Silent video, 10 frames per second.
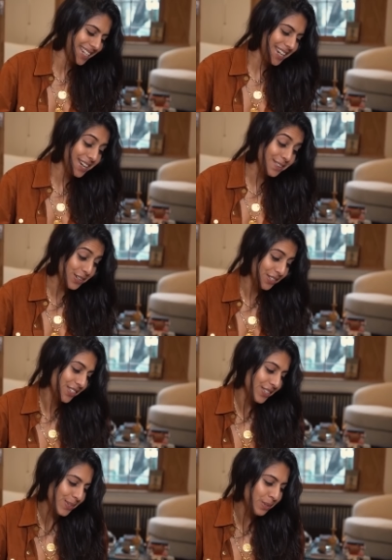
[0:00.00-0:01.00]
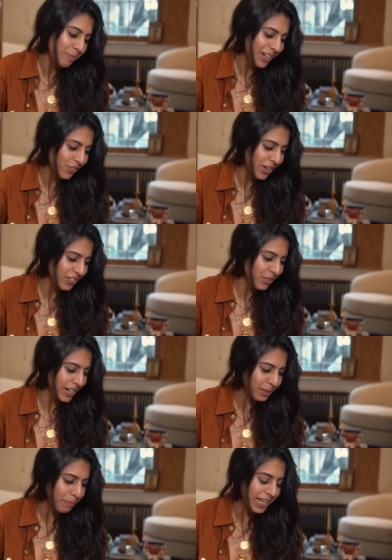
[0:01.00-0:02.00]
"Dear Rosh, all my treasured
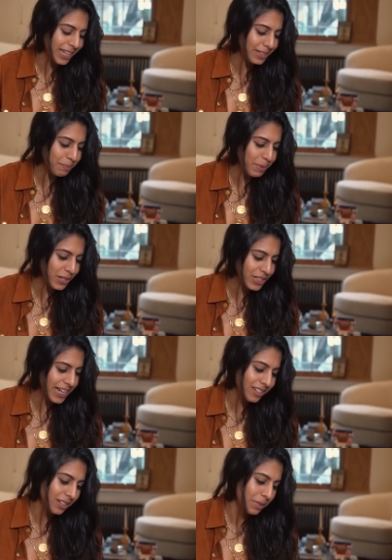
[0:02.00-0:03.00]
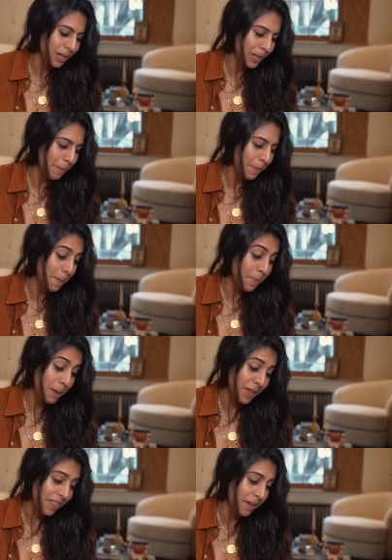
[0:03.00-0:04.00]
recipes passed down to me by
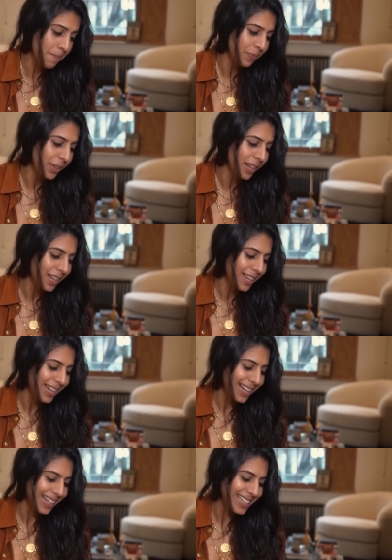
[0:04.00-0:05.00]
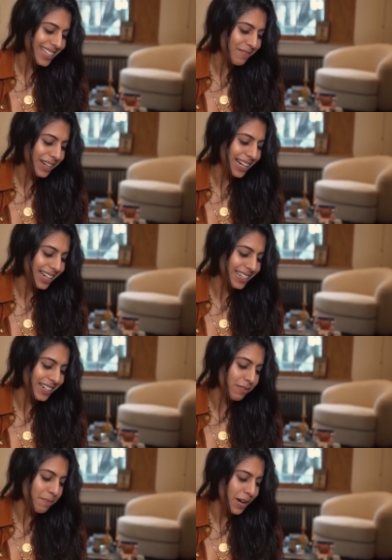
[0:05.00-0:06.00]
my mother, and some
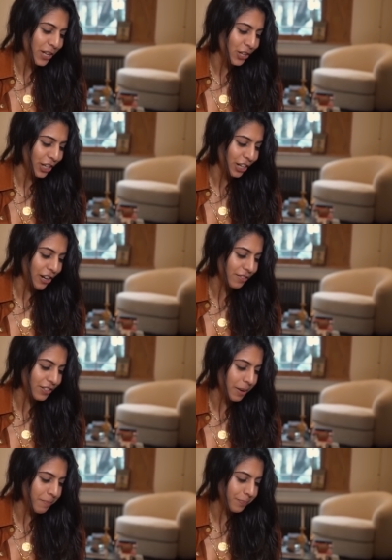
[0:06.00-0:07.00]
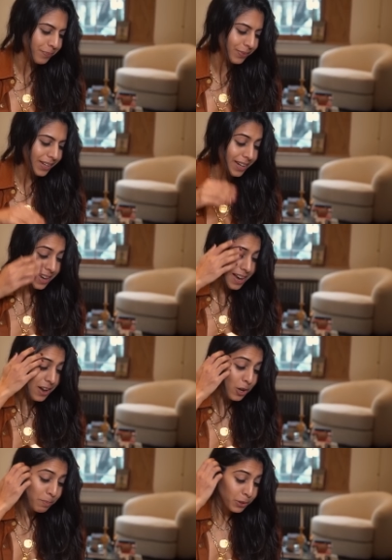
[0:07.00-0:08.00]
collected over my cooking lifetime.
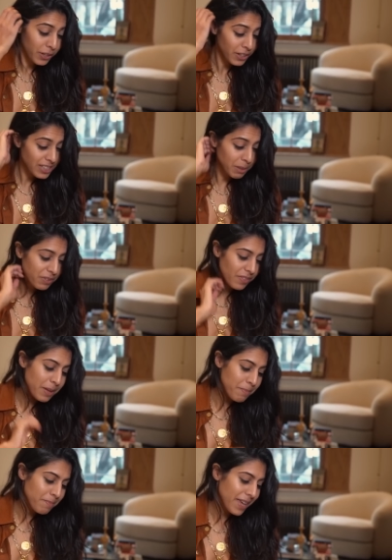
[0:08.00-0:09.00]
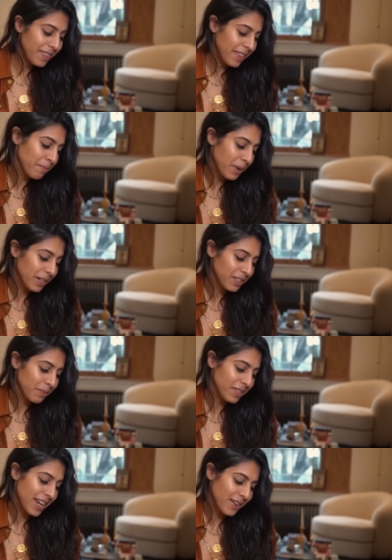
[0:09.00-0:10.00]
Hope you'll cook some of them and then pass
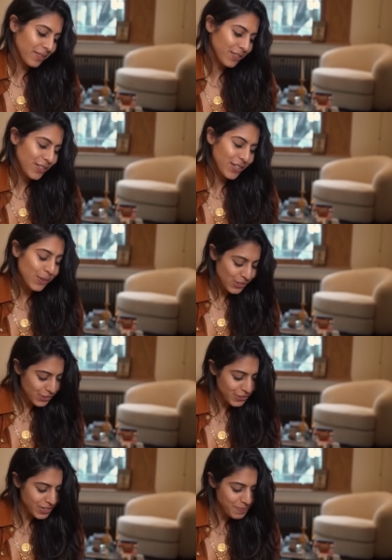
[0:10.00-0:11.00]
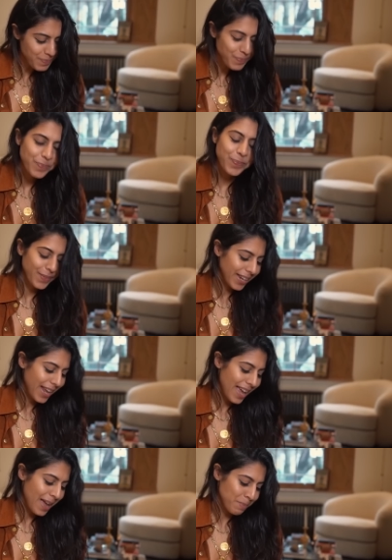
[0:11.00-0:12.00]
them down to your children.
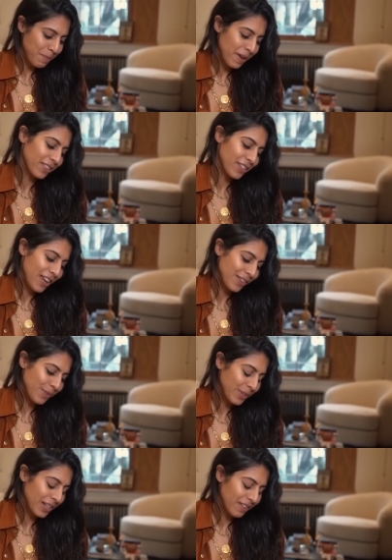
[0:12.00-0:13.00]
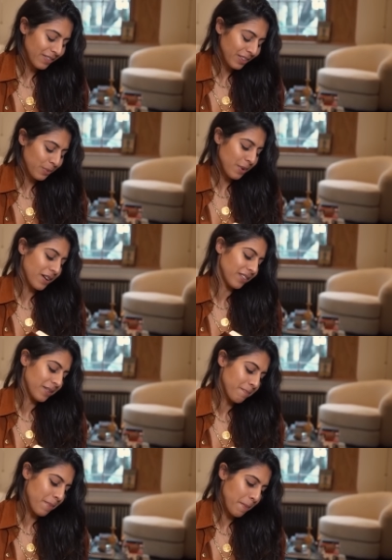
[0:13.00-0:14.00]
Happy birthday, all the love in the
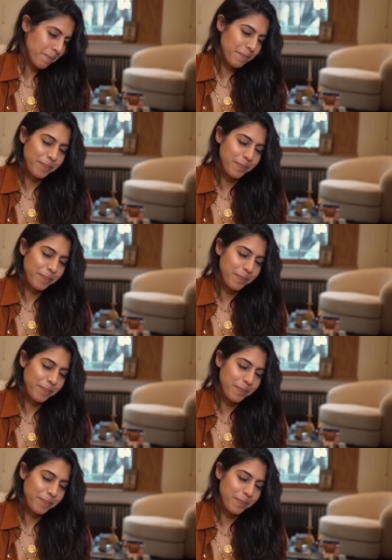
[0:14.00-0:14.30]
world, Mum."